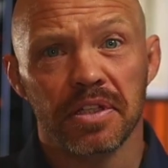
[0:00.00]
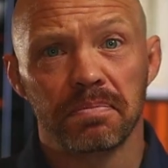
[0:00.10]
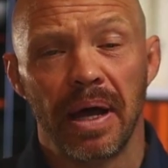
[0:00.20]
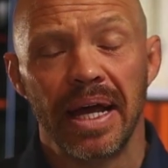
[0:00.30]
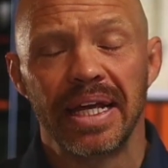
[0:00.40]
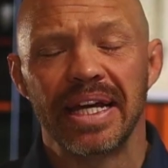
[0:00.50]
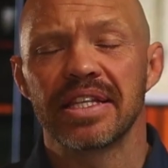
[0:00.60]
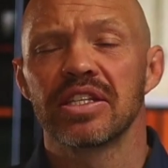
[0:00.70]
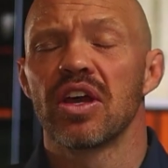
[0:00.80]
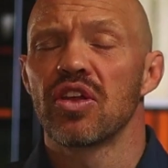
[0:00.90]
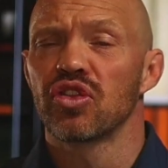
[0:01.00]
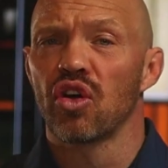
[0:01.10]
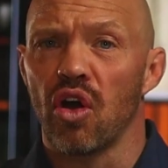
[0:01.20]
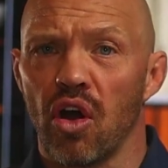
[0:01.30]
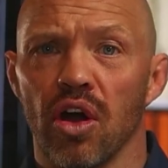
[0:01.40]
the spine gets, the
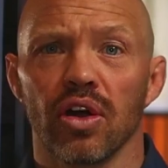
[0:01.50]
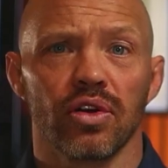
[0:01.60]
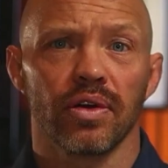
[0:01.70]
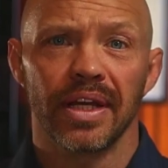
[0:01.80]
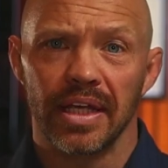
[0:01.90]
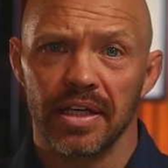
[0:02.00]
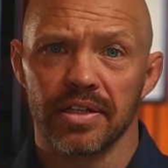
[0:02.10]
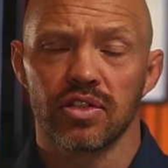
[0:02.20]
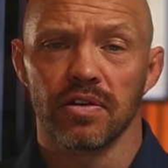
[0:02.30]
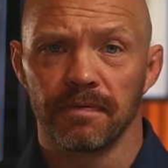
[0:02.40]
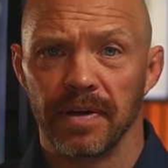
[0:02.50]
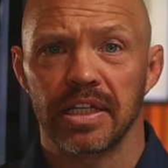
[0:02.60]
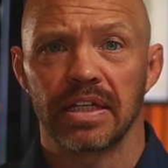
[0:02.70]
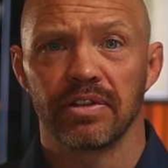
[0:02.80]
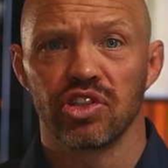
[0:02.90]
harder it is to
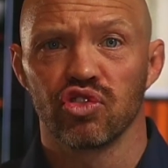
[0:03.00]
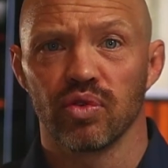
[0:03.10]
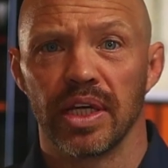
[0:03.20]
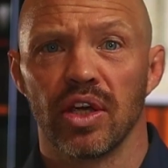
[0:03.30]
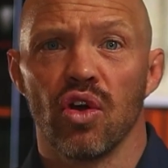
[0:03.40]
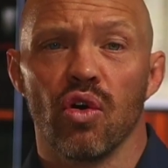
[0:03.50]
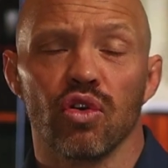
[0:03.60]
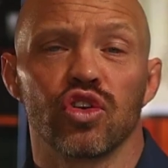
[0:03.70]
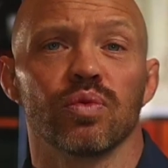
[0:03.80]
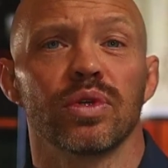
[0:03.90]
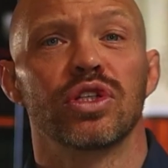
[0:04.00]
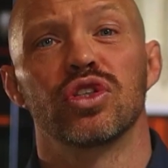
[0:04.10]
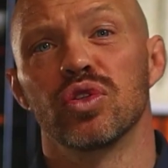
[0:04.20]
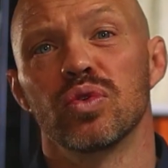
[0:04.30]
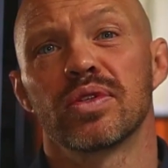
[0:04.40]
effectively treat or to
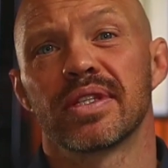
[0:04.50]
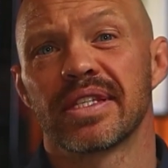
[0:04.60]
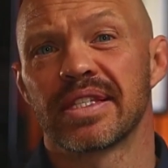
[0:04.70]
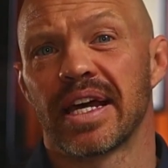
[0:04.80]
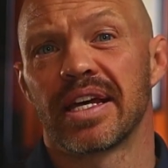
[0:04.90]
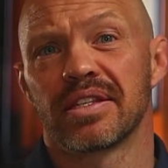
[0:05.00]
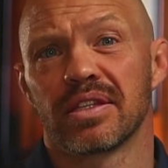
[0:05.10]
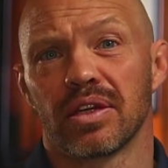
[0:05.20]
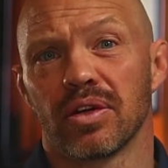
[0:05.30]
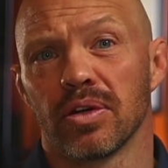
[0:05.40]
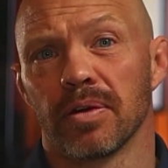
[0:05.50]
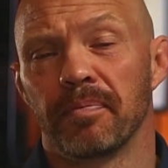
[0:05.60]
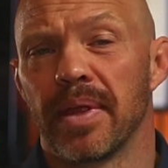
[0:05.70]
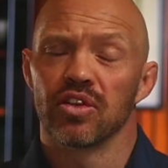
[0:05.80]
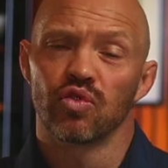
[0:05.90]
reduce the size of the
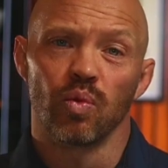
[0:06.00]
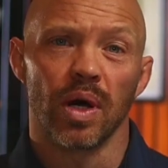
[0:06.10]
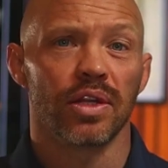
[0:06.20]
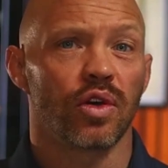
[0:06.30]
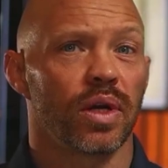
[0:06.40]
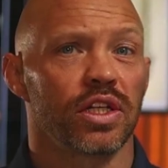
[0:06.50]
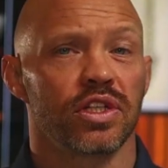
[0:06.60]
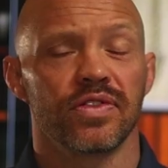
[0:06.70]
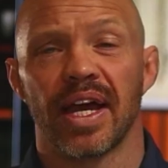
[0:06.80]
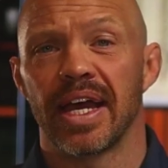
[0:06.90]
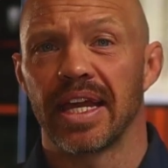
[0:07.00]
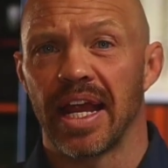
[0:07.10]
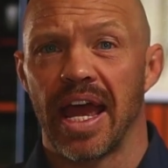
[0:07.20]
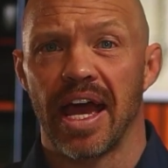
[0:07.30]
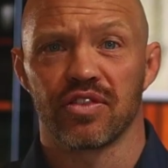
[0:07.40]
curve. And it's one of the questions I
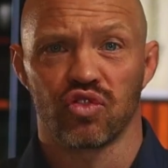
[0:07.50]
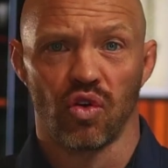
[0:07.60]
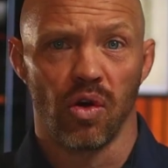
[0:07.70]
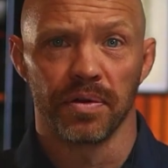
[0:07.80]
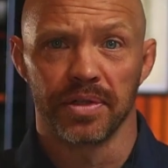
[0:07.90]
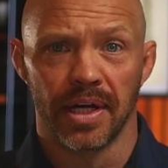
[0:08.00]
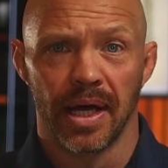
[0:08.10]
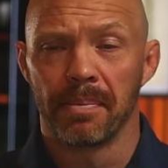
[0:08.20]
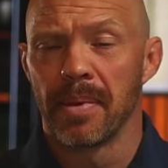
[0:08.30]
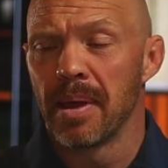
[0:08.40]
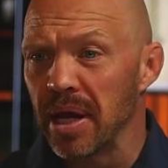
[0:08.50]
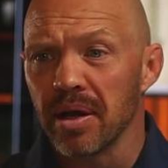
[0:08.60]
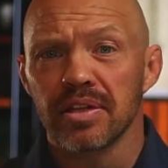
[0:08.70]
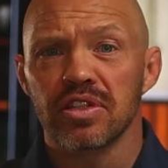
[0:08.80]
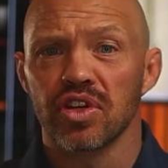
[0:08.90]
get asked all the time.
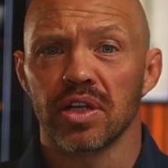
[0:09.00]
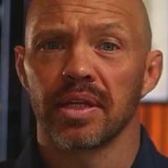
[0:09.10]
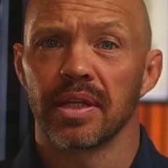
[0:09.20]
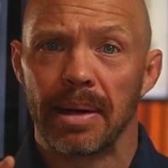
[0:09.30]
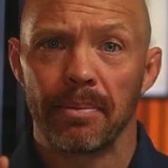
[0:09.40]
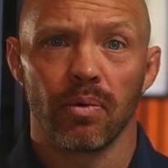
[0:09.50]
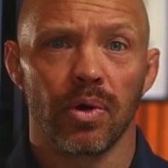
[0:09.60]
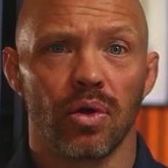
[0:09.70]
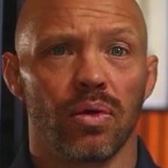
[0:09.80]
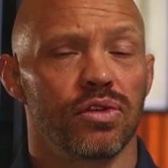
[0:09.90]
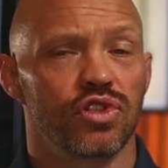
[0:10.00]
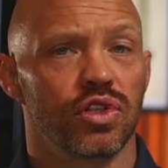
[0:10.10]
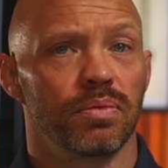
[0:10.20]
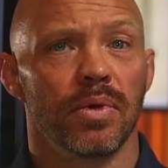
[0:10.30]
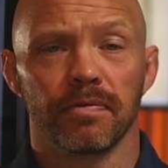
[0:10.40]
Parents, generally, the number one goal is
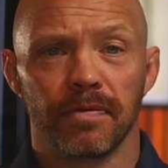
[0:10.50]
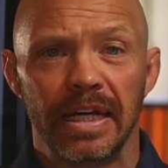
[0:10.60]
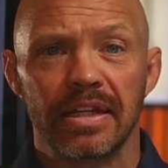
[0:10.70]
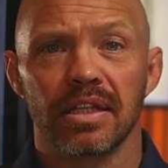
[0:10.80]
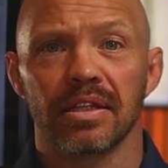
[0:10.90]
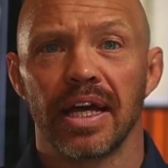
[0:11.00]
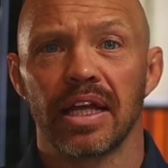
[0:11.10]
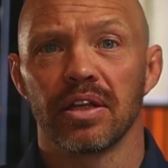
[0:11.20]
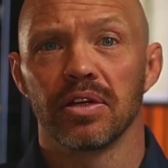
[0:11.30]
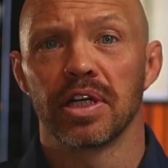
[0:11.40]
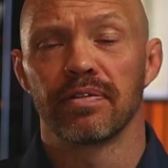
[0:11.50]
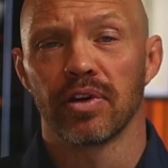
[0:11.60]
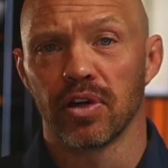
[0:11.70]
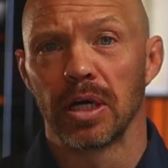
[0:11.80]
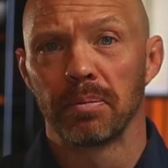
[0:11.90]
to prevent the likelihood of
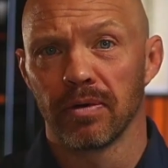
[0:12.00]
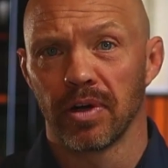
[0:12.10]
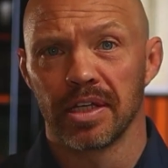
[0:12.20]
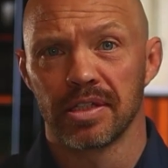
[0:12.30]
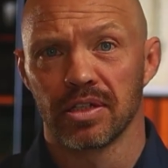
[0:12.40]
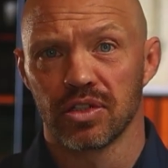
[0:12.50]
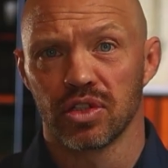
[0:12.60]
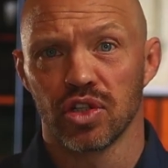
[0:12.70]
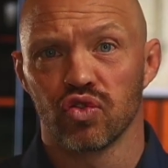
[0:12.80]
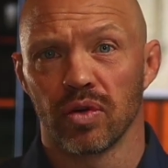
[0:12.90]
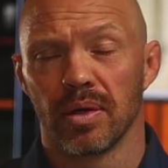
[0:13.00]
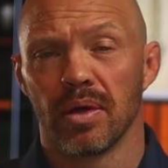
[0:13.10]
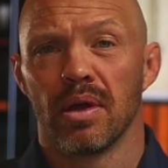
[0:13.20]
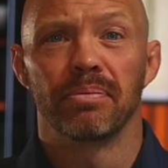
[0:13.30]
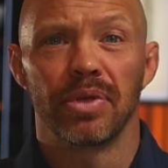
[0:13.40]
a curve progressing to surgery.
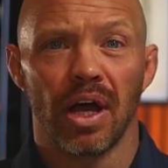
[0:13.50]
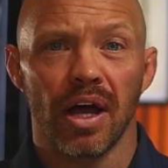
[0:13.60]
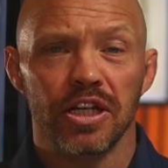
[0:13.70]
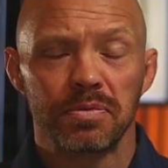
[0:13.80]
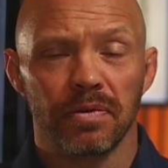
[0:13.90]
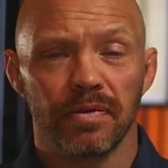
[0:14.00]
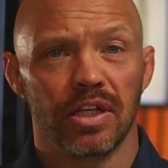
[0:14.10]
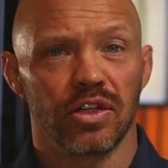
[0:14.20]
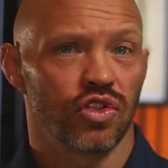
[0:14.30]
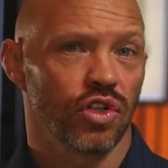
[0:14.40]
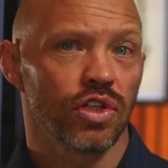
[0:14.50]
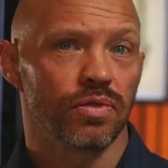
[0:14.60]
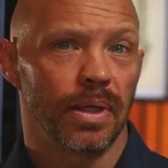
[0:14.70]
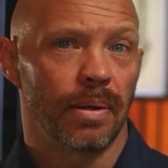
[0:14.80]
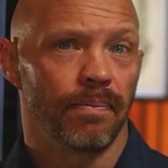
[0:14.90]
But beyond just preventing
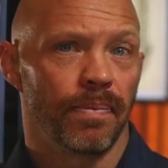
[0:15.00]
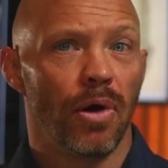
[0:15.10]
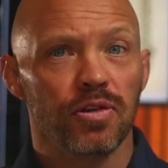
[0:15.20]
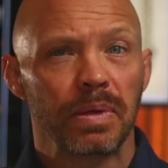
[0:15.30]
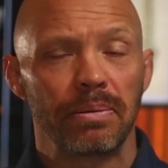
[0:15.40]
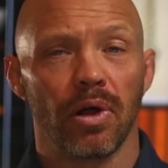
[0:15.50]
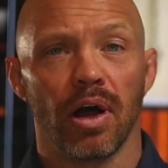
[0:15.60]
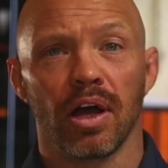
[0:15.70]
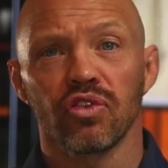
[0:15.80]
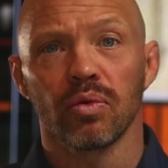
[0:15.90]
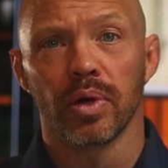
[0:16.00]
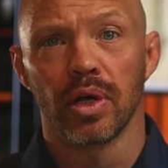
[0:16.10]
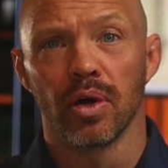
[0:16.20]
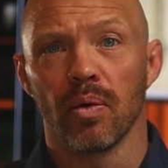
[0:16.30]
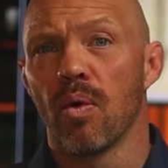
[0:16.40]
surgery, most people also want
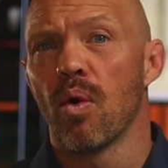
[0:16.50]
to know,